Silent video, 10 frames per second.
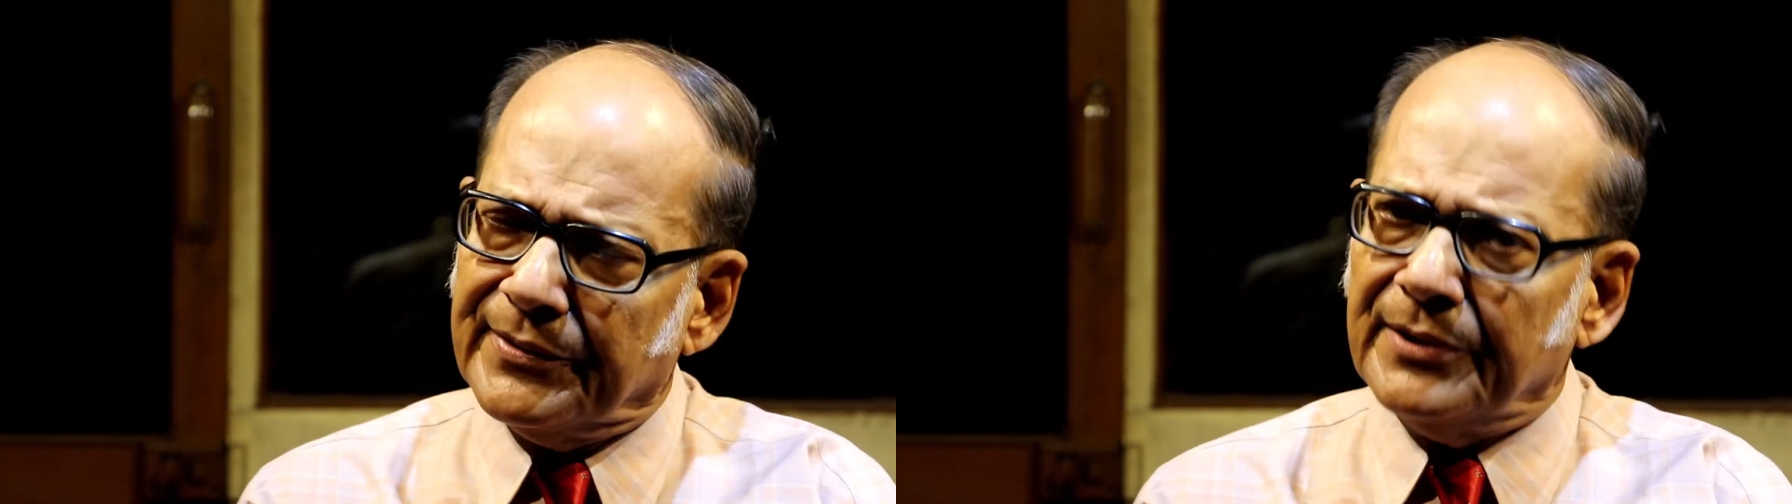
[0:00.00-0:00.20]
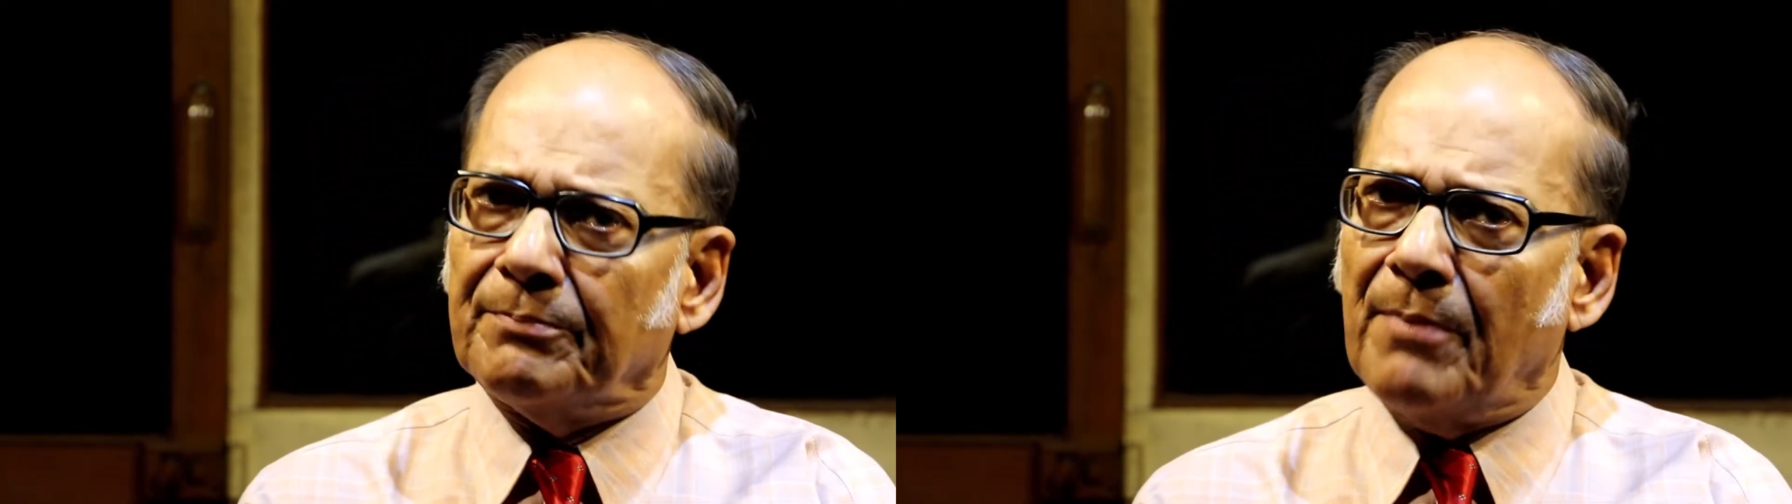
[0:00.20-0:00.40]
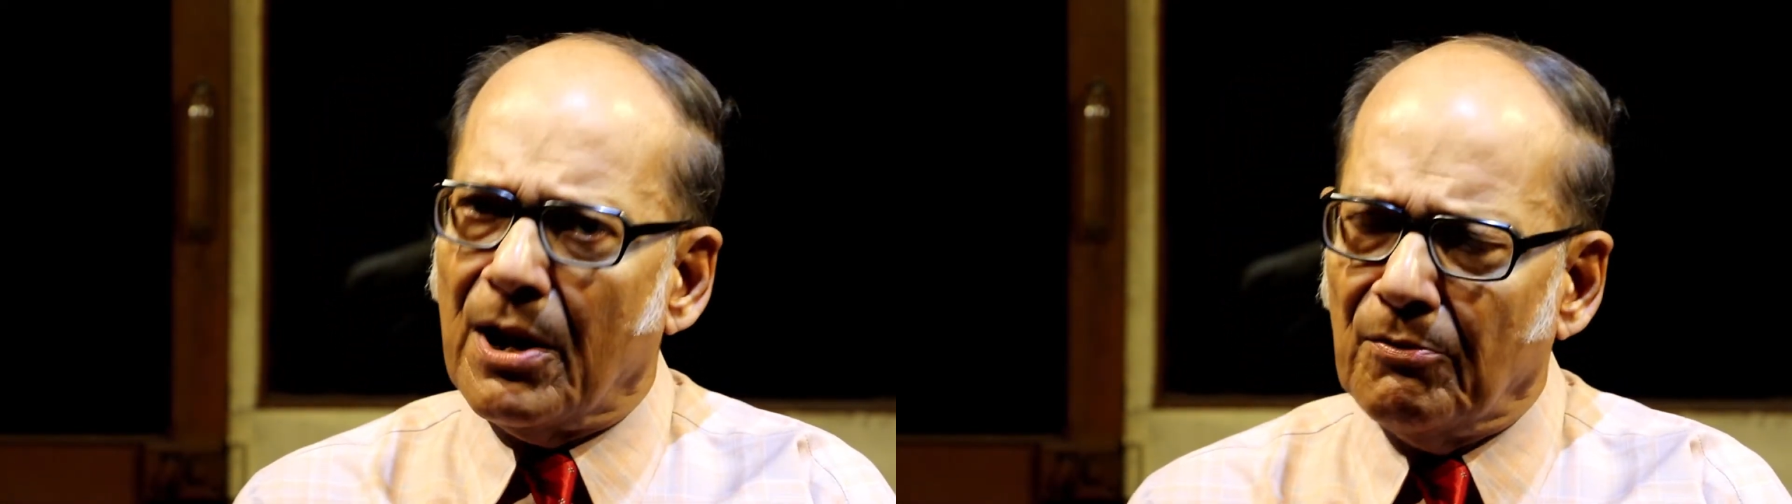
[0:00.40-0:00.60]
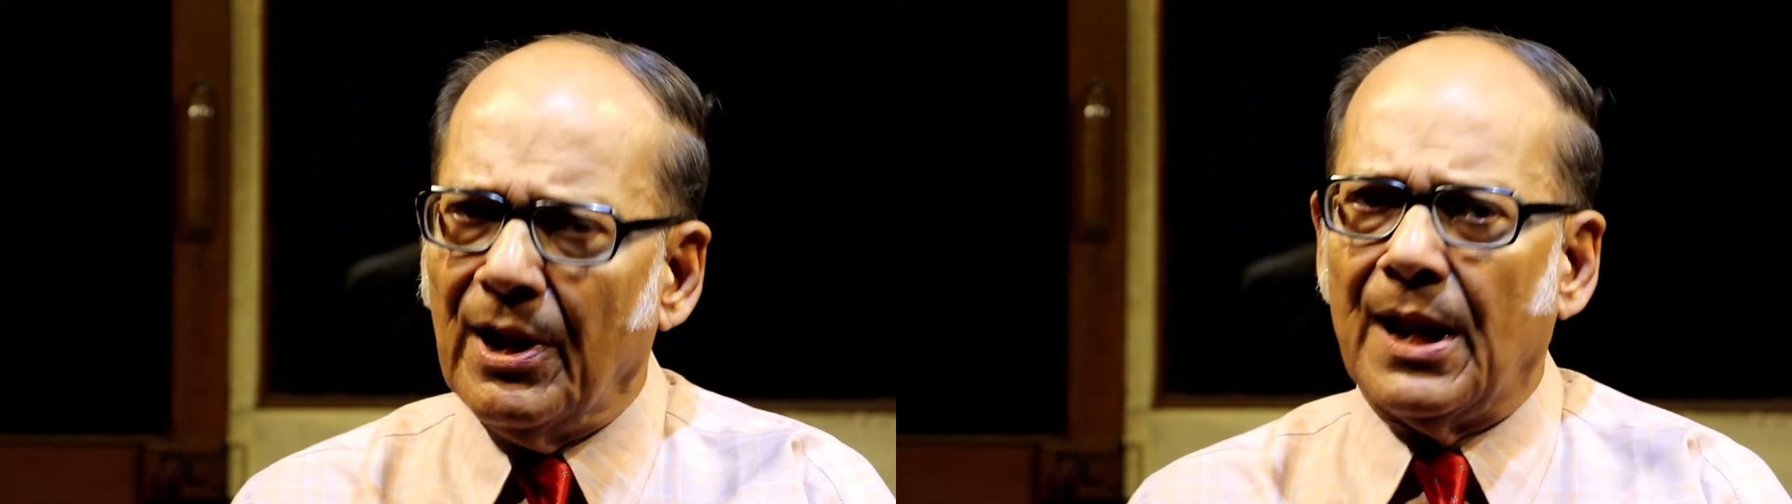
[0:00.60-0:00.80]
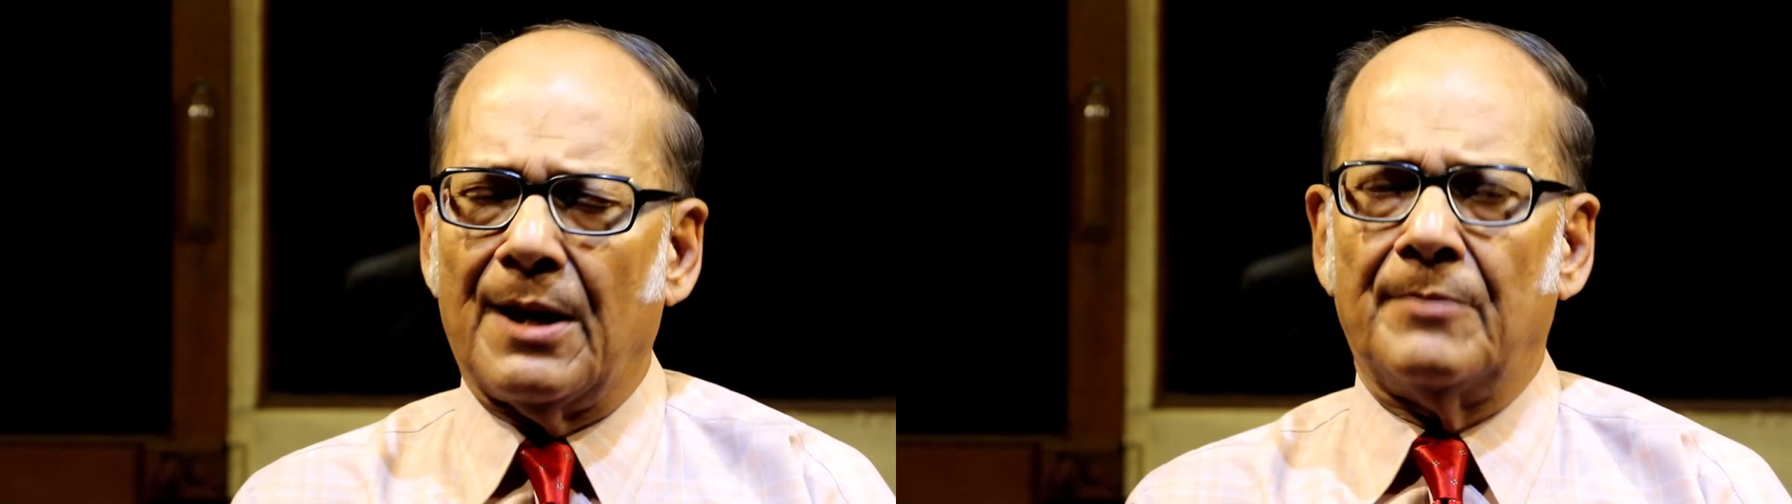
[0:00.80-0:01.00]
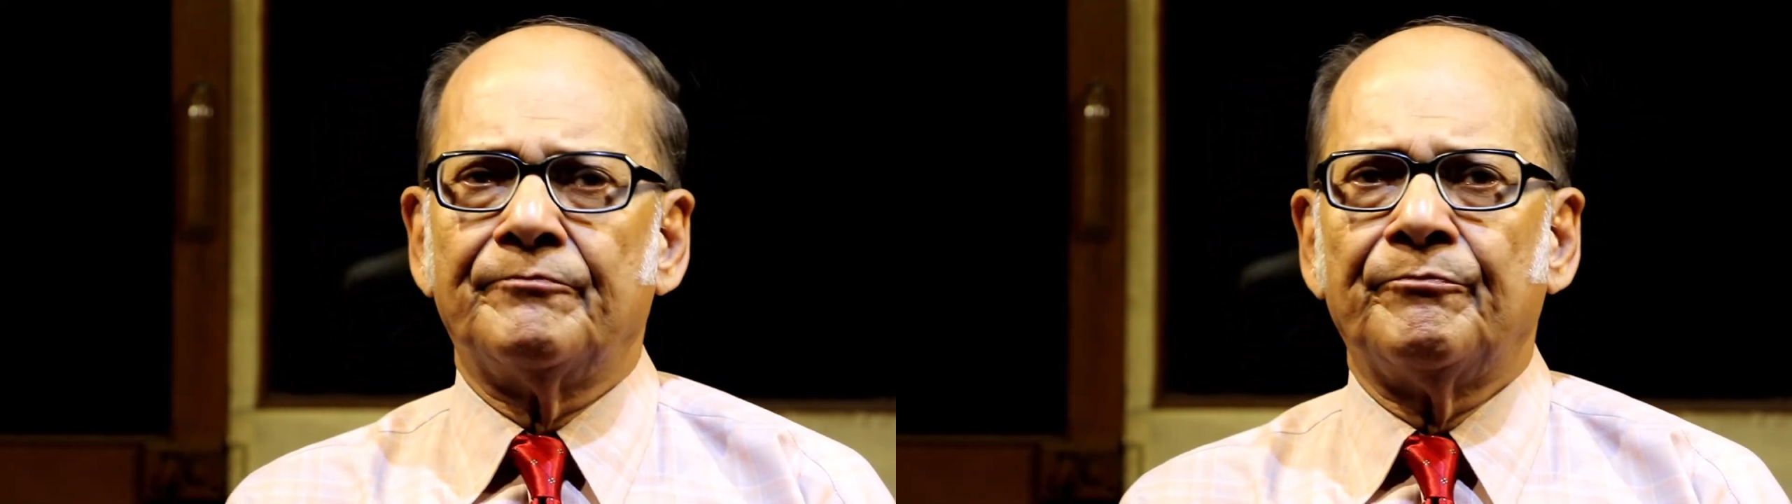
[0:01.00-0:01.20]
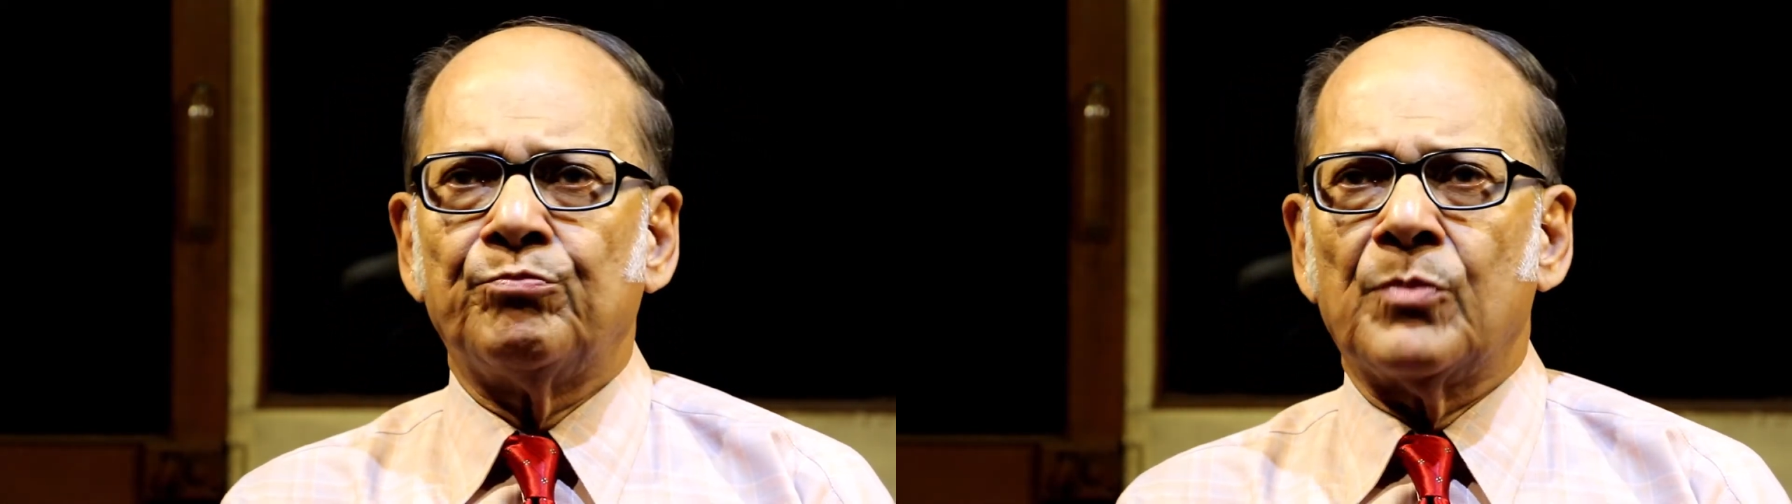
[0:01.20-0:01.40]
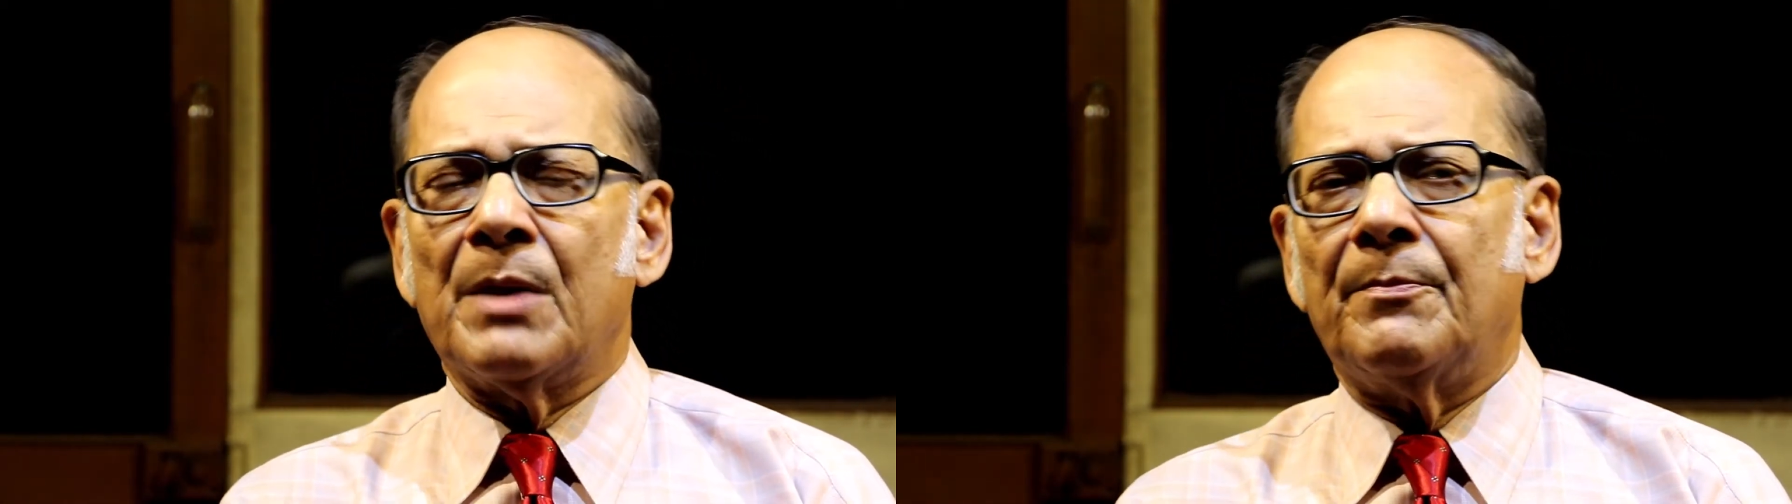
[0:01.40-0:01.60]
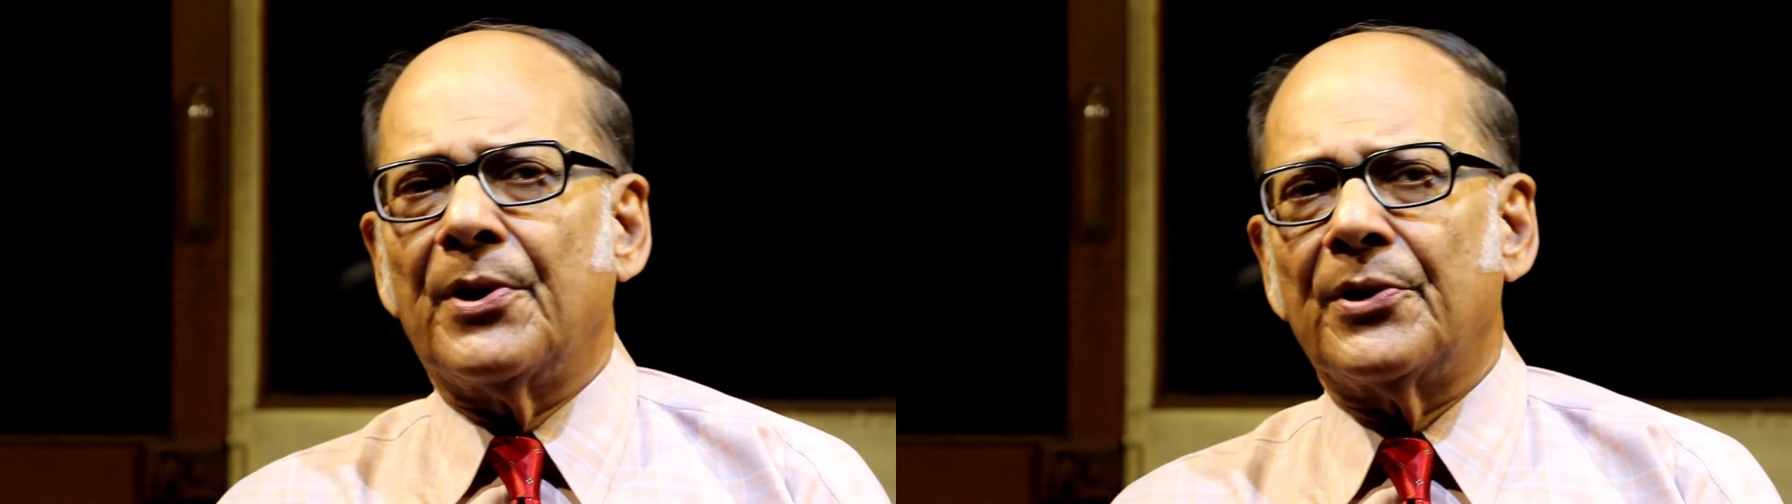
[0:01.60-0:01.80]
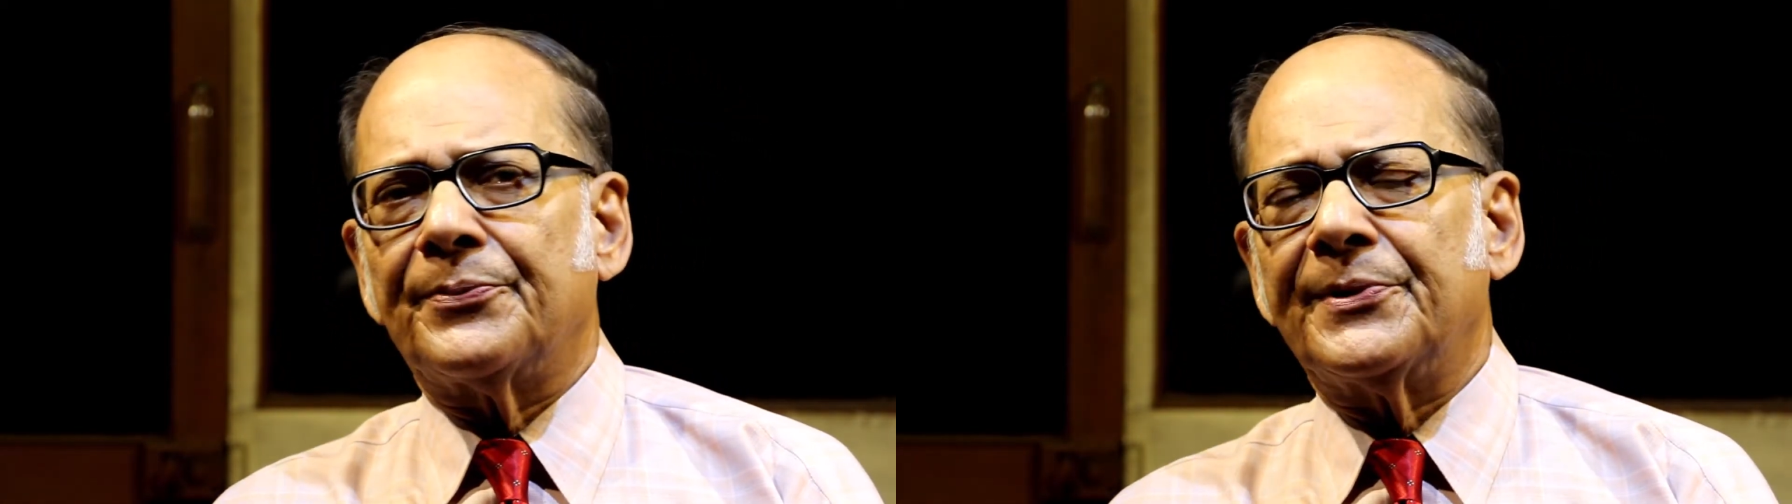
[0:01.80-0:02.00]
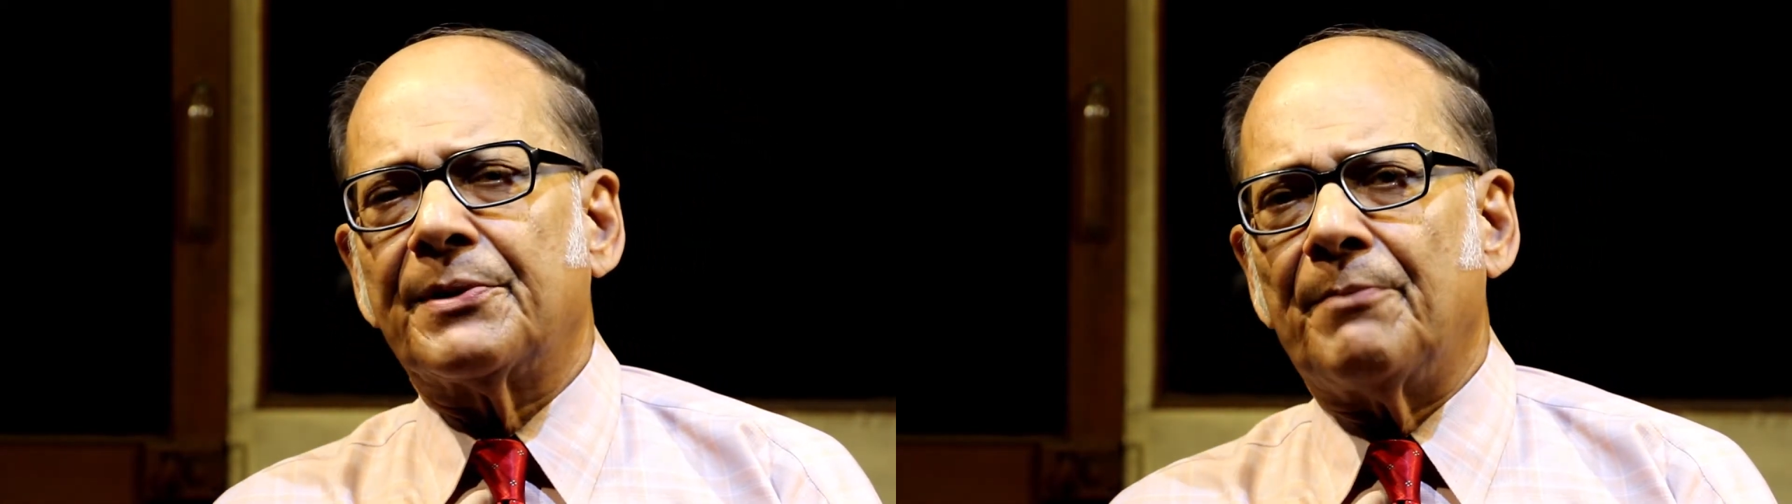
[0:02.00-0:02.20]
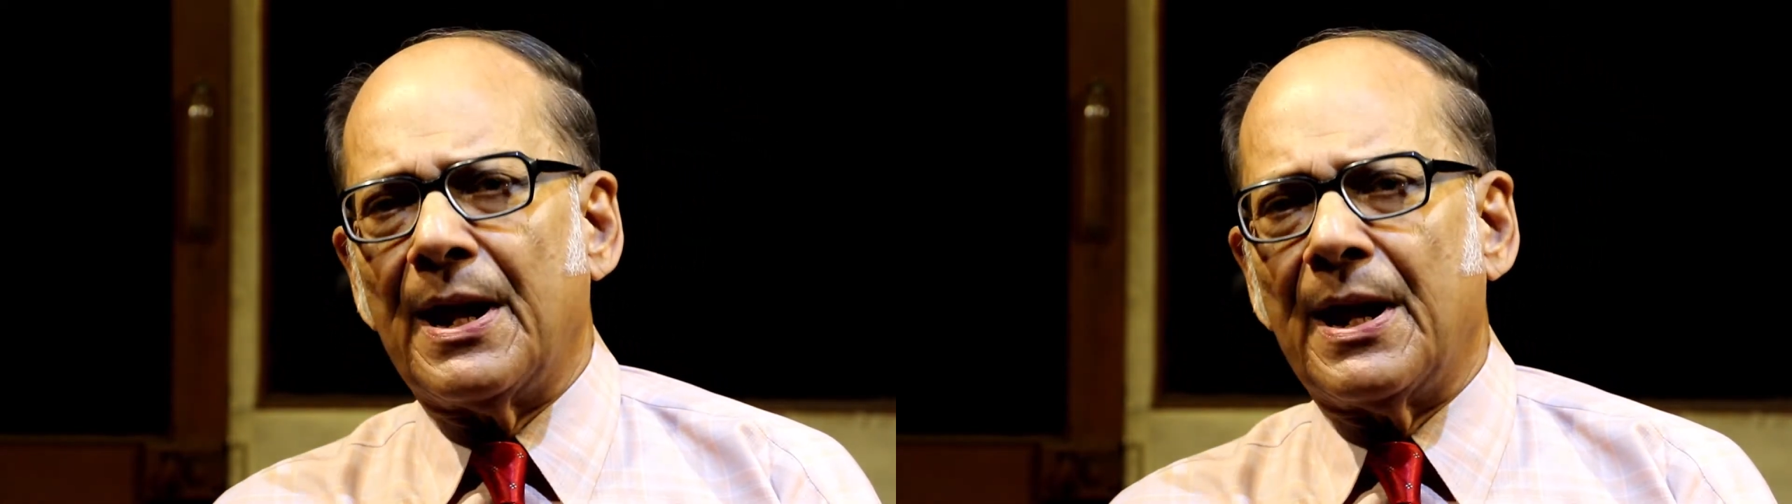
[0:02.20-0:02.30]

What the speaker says: this panwala, because Mr.